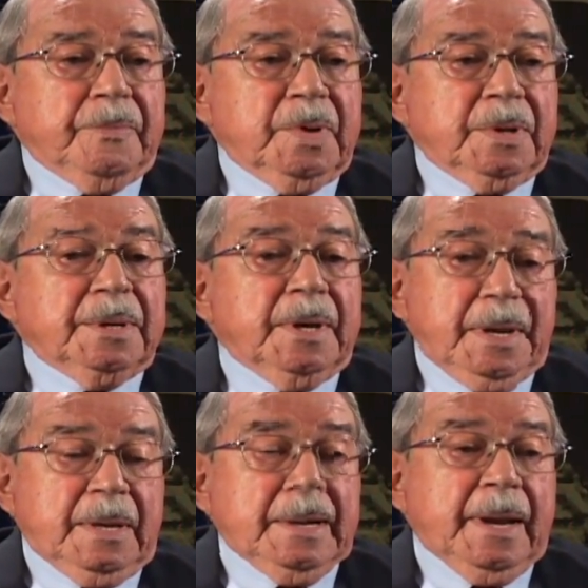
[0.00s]
but
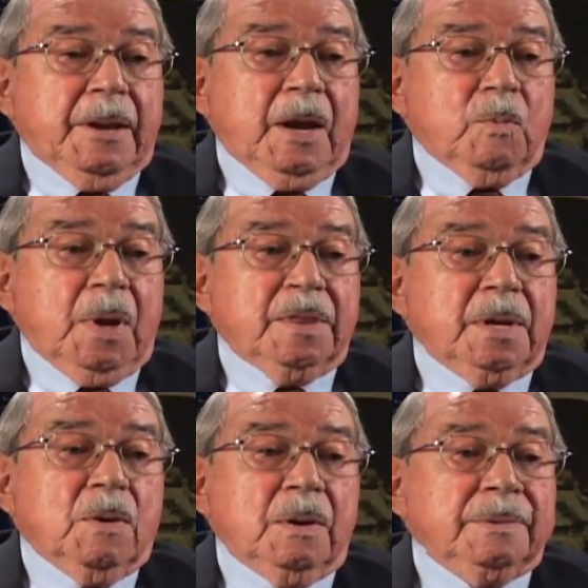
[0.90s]
I, I got right
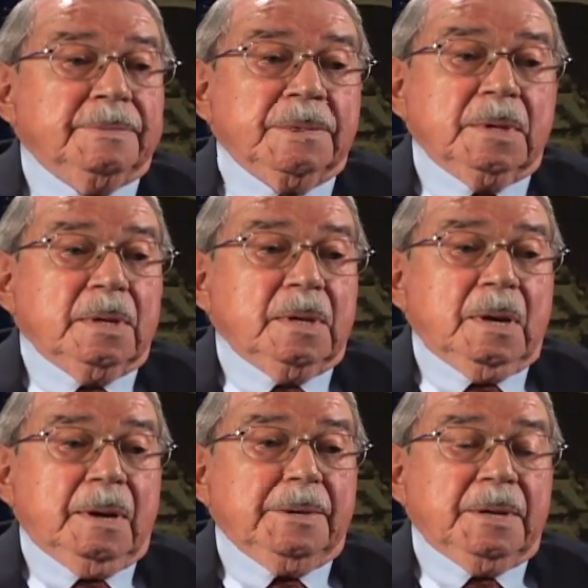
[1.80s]
there on
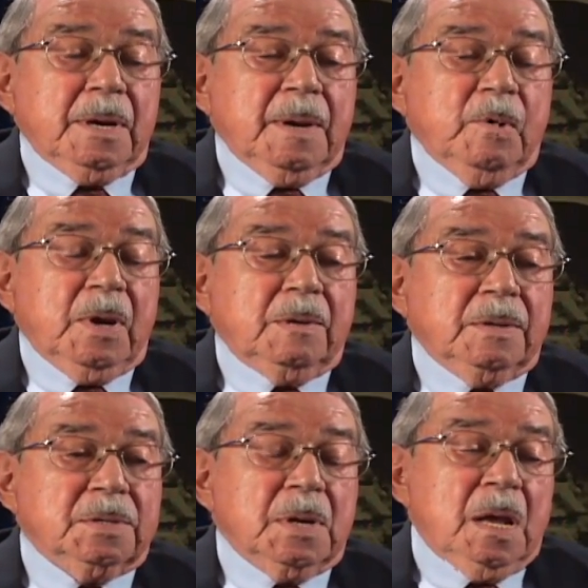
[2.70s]
on time, right
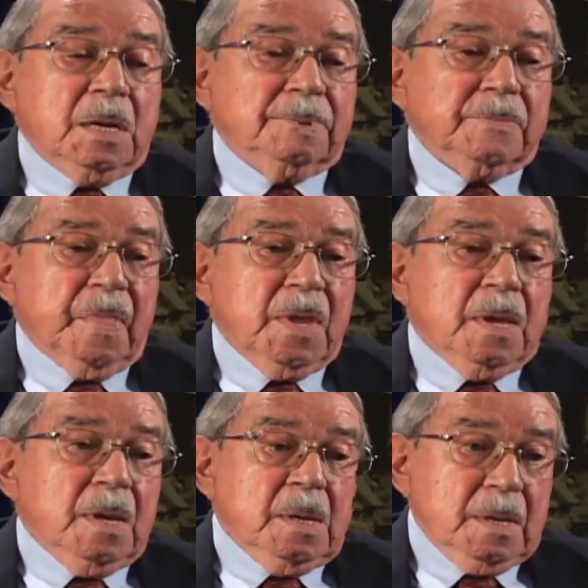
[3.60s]
on slot.
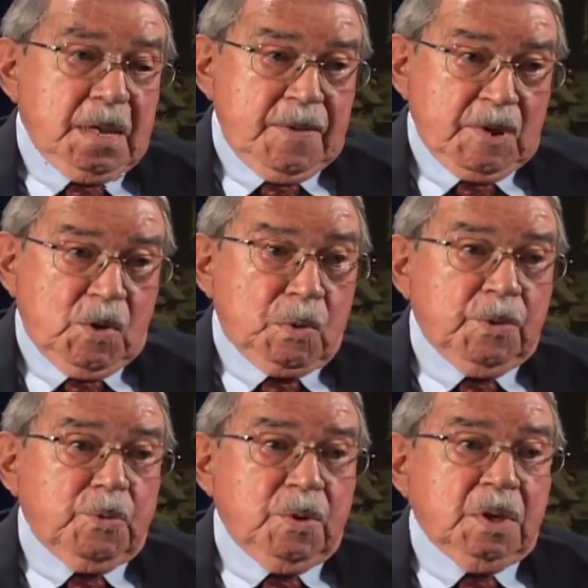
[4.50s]
Even
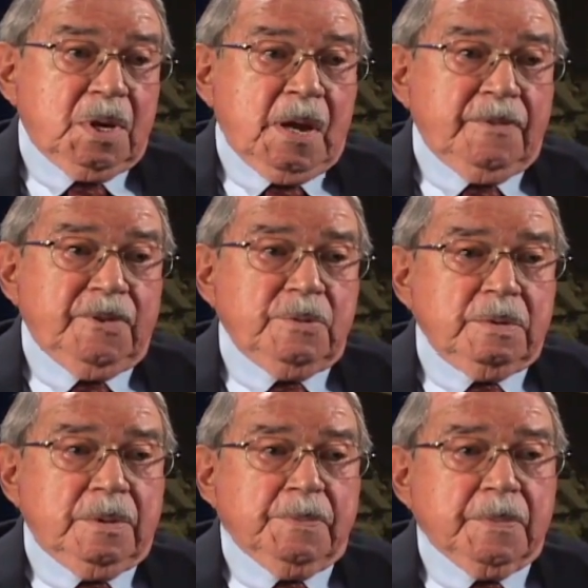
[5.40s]
going through the
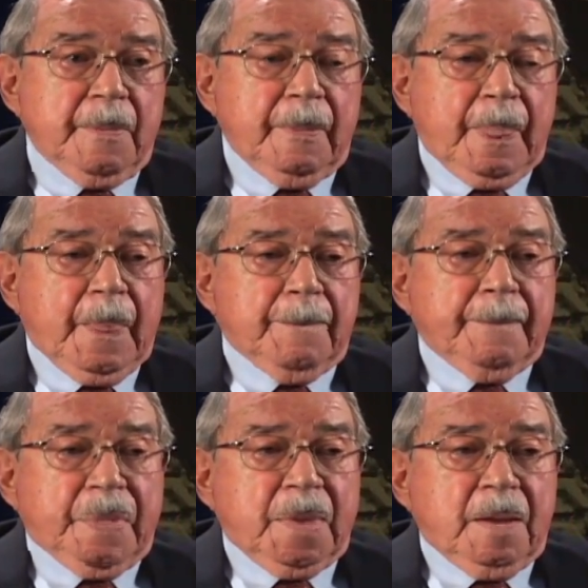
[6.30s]
typhoon.
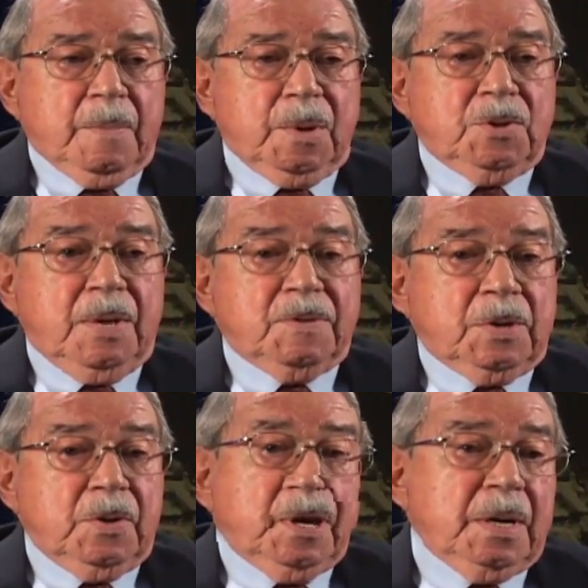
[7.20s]
But you have to
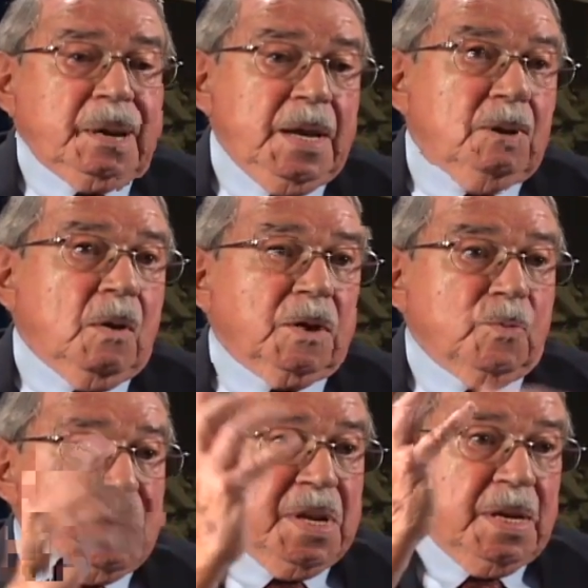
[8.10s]
learn how to take all the
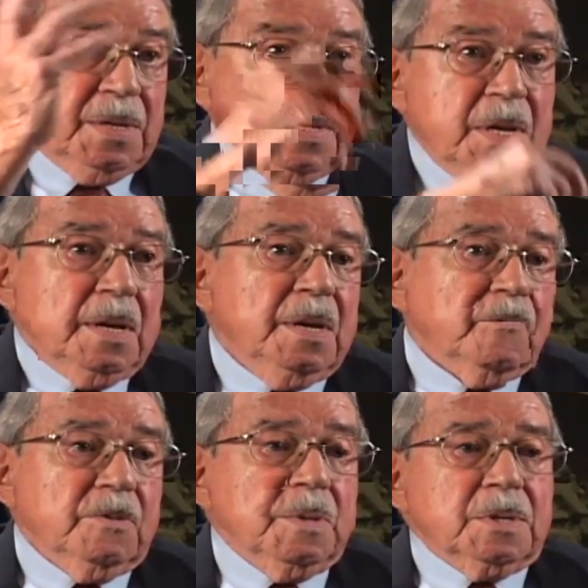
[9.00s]
readings right.
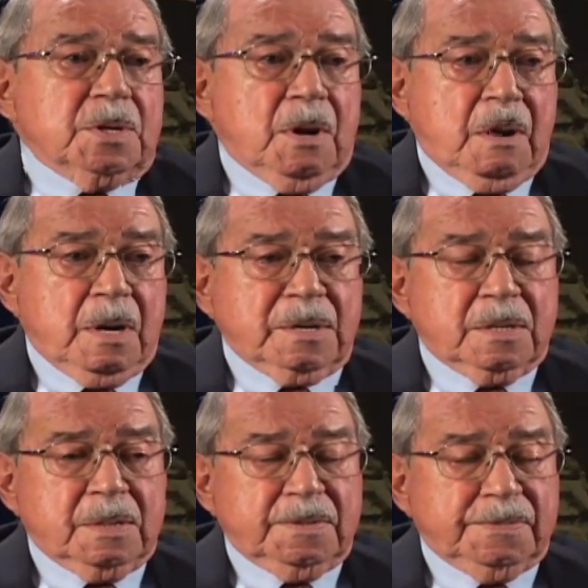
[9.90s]
from the
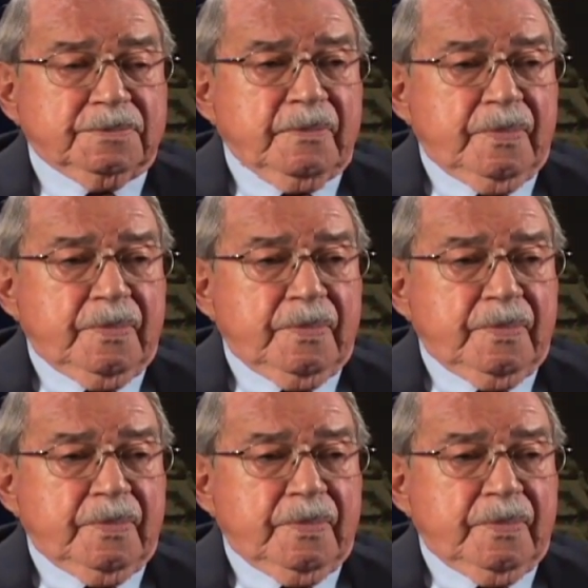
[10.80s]
stars. and